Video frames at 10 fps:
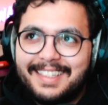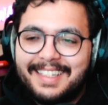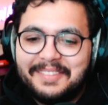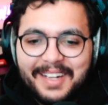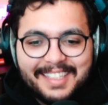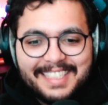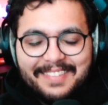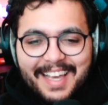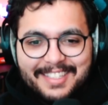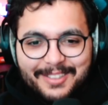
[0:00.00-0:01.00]
But I'll save
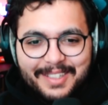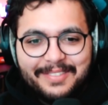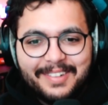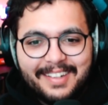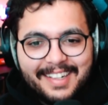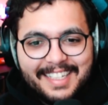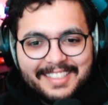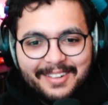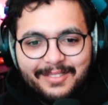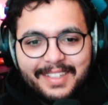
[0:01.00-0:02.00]
that story for its
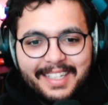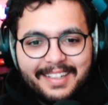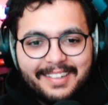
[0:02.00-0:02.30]
own video.